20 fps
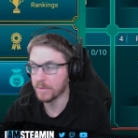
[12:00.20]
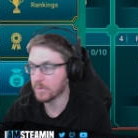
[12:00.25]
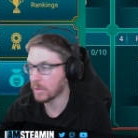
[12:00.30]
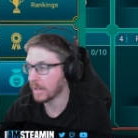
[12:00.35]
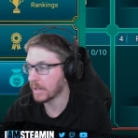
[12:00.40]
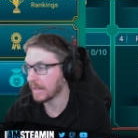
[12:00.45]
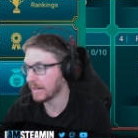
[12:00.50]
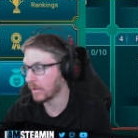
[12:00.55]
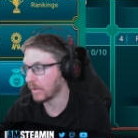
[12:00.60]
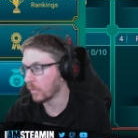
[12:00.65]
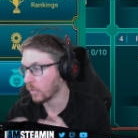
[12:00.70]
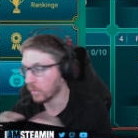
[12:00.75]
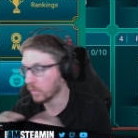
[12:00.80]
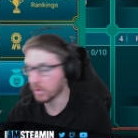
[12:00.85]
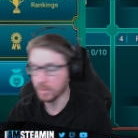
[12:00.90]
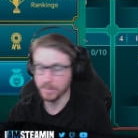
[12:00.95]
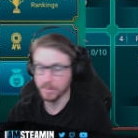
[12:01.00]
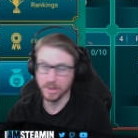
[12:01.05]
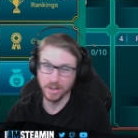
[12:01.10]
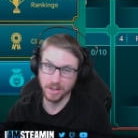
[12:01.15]
created our own
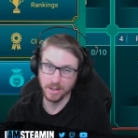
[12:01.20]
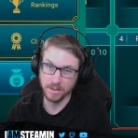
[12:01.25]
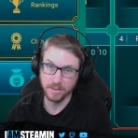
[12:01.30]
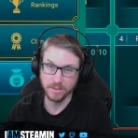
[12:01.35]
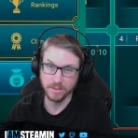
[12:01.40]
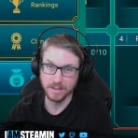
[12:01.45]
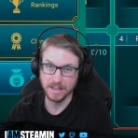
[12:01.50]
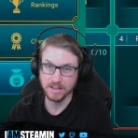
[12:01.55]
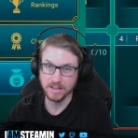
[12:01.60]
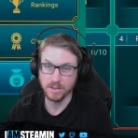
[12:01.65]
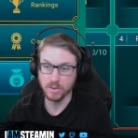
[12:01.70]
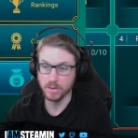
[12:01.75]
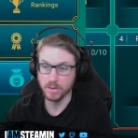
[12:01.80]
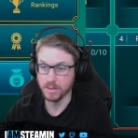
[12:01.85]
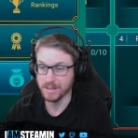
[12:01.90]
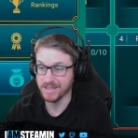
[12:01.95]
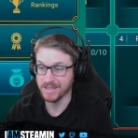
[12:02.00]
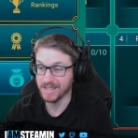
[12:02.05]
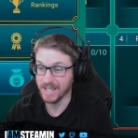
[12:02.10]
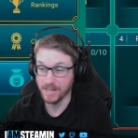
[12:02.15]
community through Discord.
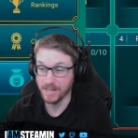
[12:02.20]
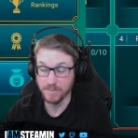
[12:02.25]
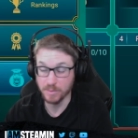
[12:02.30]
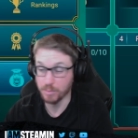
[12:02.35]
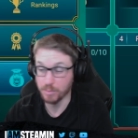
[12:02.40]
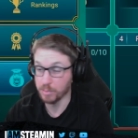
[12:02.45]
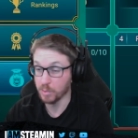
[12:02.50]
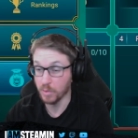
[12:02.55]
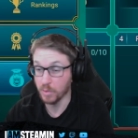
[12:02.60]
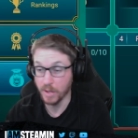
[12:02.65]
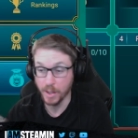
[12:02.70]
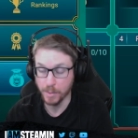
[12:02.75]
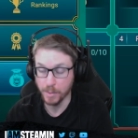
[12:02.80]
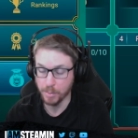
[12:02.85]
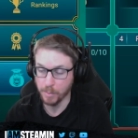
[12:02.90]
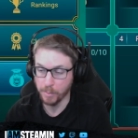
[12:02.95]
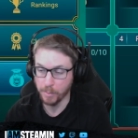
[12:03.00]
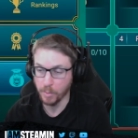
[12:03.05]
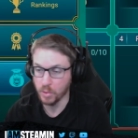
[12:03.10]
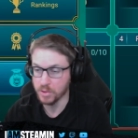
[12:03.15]
This game's blown out of
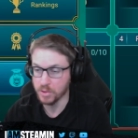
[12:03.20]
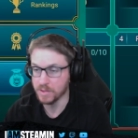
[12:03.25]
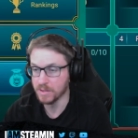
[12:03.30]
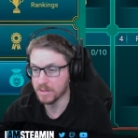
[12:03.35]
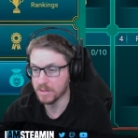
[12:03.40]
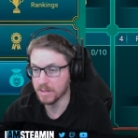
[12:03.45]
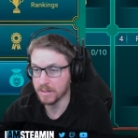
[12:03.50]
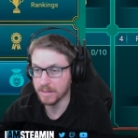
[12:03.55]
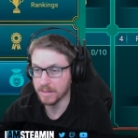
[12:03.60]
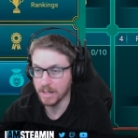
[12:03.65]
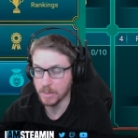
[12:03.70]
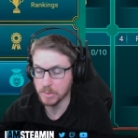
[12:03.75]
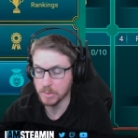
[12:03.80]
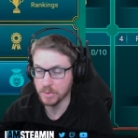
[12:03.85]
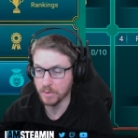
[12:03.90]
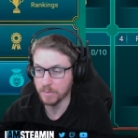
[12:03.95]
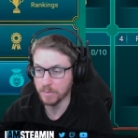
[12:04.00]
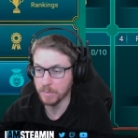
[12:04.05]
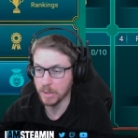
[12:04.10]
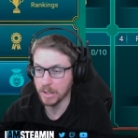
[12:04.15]
proportions in terms of
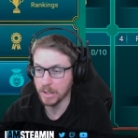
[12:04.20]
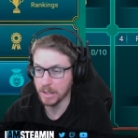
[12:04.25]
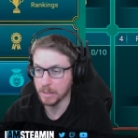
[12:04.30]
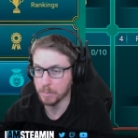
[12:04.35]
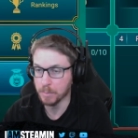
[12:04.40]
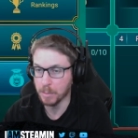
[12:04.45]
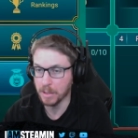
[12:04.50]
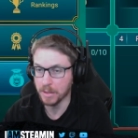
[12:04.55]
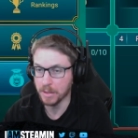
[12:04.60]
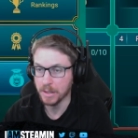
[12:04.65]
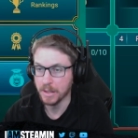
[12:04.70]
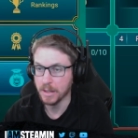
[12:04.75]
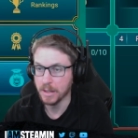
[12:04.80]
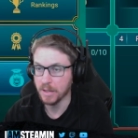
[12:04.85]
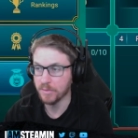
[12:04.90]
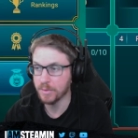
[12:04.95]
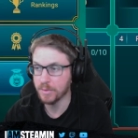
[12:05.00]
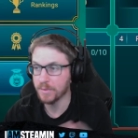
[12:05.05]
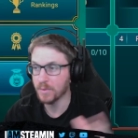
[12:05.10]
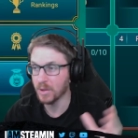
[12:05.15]
community, but
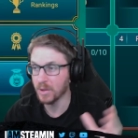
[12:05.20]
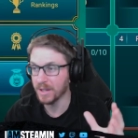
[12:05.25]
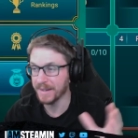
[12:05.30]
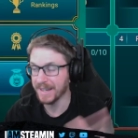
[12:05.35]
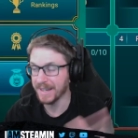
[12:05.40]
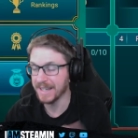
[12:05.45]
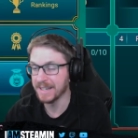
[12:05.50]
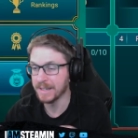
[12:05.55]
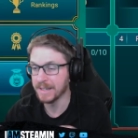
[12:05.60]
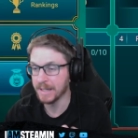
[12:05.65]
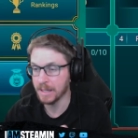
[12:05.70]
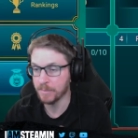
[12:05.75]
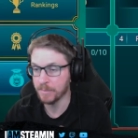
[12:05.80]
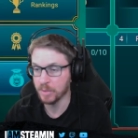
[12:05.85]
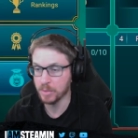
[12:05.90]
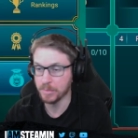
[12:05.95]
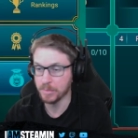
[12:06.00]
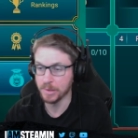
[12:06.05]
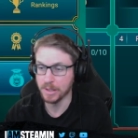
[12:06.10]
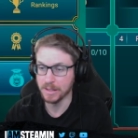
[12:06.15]
if we've got like in-game
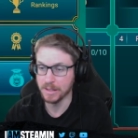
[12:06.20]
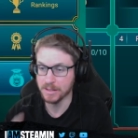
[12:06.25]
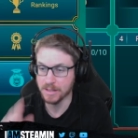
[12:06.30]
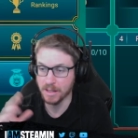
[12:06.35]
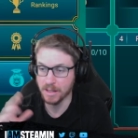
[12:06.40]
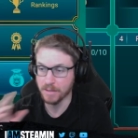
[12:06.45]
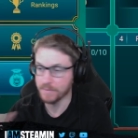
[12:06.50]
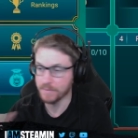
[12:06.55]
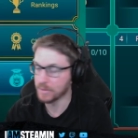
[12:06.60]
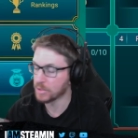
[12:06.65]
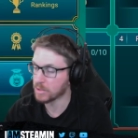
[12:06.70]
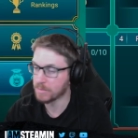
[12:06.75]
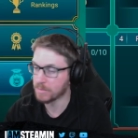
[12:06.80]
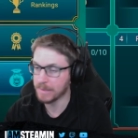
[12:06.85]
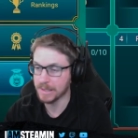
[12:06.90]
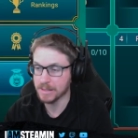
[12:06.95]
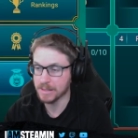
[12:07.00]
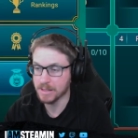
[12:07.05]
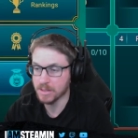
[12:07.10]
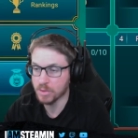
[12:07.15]
community stuff, it just
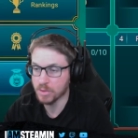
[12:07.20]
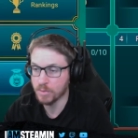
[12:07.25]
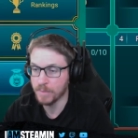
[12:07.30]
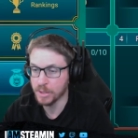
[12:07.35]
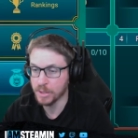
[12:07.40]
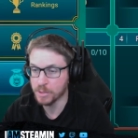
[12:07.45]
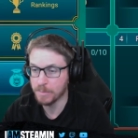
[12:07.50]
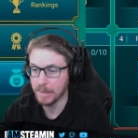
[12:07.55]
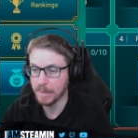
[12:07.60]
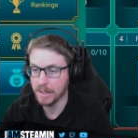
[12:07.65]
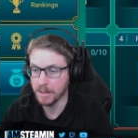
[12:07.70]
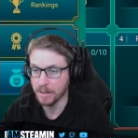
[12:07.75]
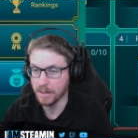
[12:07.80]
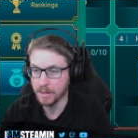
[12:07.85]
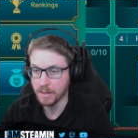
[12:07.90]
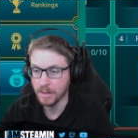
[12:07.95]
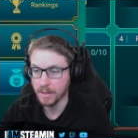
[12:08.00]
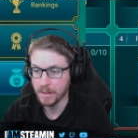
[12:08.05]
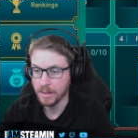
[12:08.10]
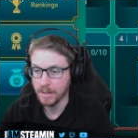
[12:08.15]
makes it so much better.
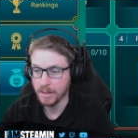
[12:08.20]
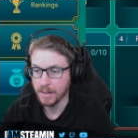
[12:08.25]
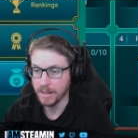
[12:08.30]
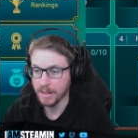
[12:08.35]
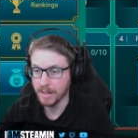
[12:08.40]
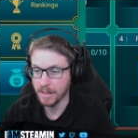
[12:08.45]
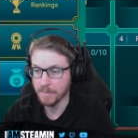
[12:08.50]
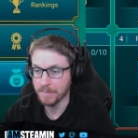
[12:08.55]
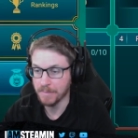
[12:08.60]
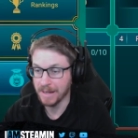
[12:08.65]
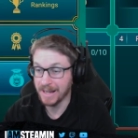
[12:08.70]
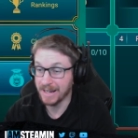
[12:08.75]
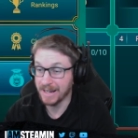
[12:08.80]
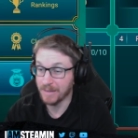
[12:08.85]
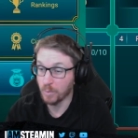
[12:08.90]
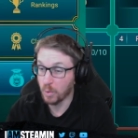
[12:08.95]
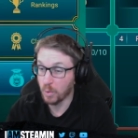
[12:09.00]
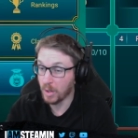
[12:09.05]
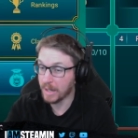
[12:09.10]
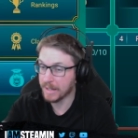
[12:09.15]
Um,
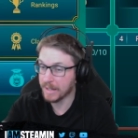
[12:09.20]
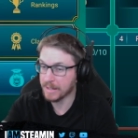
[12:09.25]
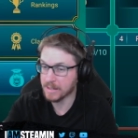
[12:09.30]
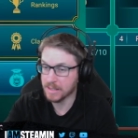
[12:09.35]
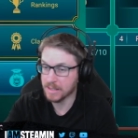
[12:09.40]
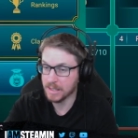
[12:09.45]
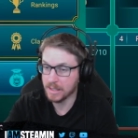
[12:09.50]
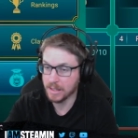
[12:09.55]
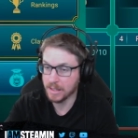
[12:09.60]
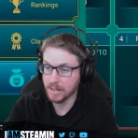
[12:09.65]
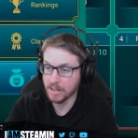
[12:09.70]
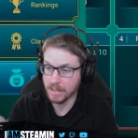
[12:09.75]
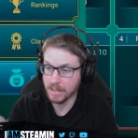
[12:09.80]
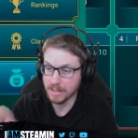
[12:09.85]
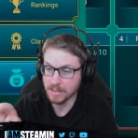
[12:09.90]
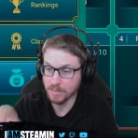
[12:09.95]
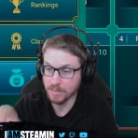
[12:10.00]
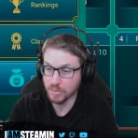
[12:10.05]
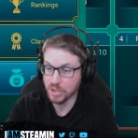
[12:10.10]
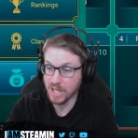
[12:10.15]
and what I can see here
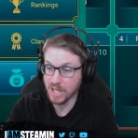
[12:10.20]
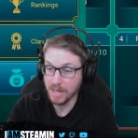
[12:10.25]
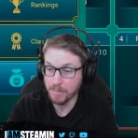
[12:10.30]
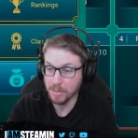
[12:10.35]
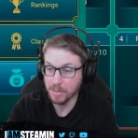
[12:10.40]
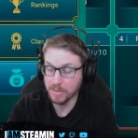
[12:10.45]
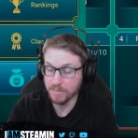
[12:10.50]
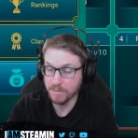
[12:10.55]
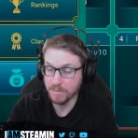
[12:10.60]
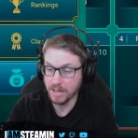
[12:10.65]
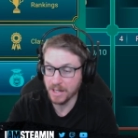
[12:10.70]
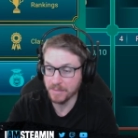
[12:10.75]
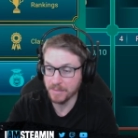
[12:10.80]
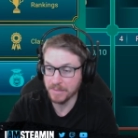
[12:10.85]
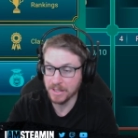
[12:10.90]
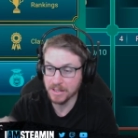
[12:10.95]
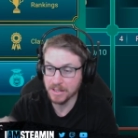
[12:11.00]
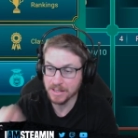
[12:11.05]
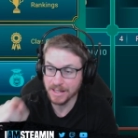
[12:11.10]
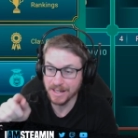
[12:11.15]
is some champion
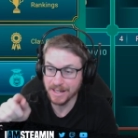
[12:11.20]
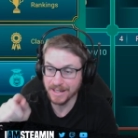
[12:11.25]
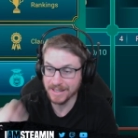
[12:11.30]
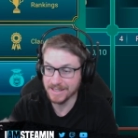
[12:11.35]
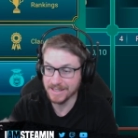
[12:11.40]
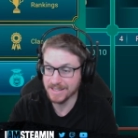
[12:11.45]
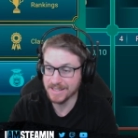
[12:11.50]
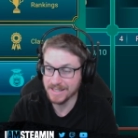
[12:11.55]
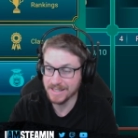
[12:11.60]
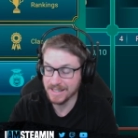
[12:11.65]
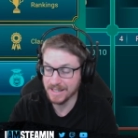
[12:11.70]
fragments, and I can see